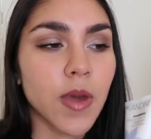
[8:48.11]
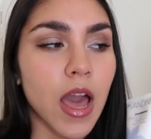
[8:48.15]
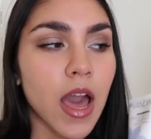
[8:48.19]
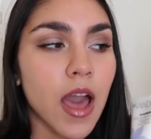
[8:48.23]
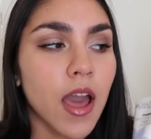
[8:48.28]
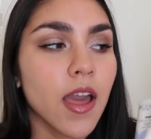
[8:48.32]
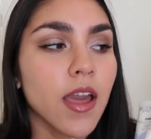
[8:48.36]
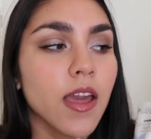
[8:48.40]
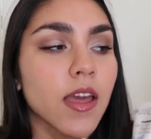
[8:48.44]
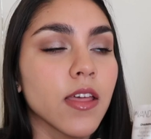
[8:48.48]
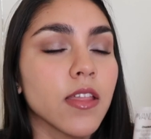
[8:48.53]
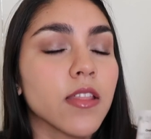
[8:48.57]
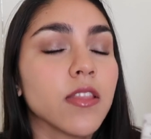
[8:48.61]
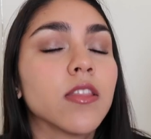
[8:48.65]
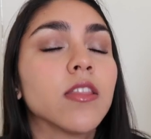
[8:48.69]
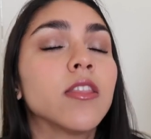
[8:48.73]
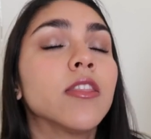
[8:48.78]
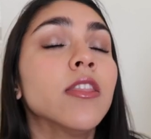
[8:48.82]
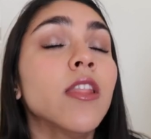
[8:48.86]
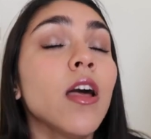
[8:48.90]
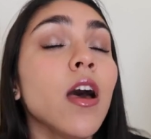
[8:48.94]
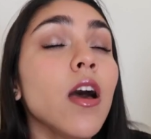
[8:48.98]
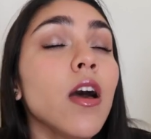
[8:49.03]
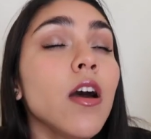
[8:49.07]
I
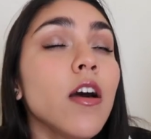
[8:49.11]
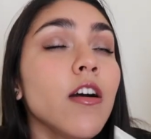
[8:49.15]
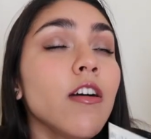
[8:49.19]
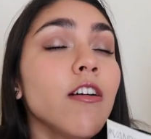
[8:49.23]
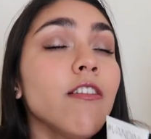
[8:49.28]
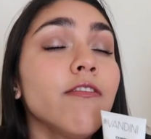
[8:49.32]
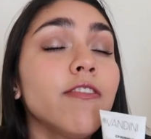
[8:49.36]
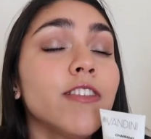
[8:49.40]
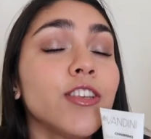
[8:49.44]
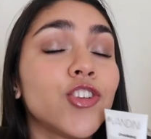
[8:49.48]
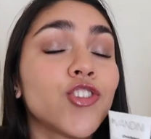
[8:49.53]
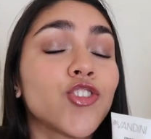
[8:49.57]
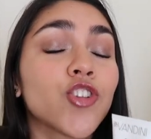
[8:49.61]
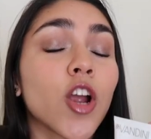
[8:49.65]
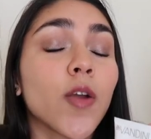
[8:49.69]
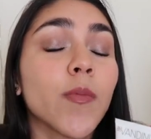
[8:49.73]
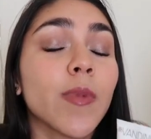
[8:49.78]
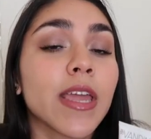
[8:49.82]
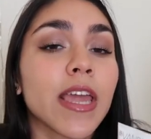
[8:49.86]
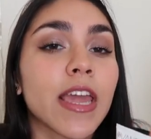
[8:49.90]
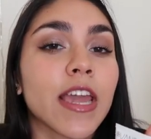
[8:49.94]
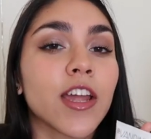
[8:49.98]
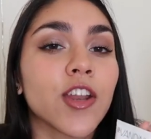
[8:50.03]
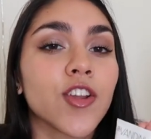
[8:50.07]
love this
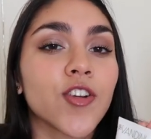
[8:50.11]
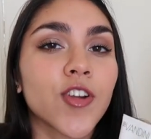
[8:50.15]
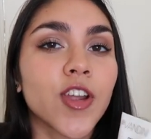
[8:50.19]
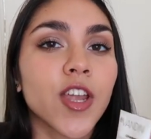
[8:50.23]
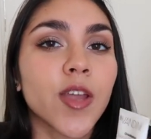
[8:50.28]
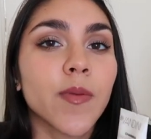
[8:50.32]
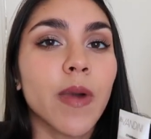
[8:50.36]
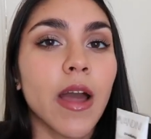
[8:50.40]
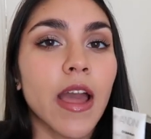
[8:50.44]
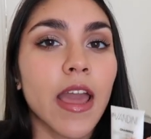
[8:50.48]
Charming Hand Cream.